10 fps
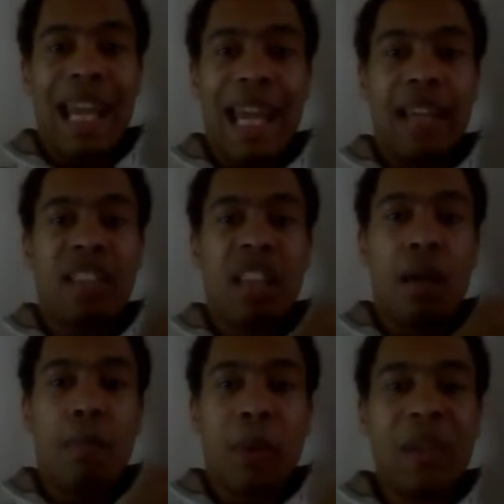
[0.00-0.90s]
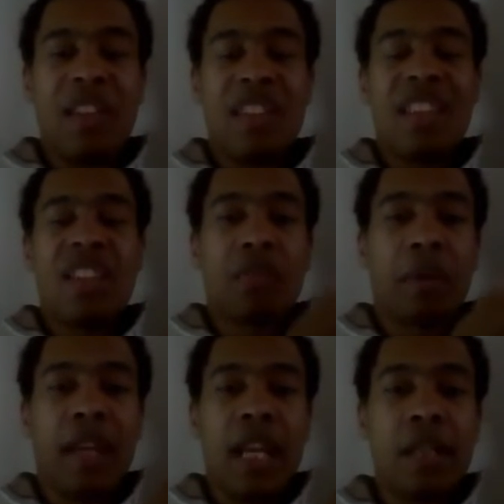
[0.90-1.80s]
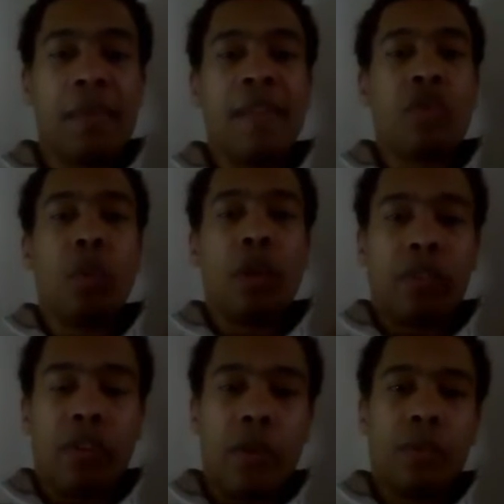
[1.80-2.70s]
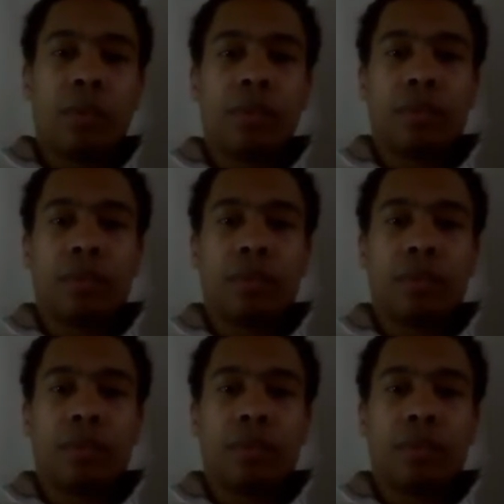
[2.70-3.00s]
And Poland's sphere of influence would have grown.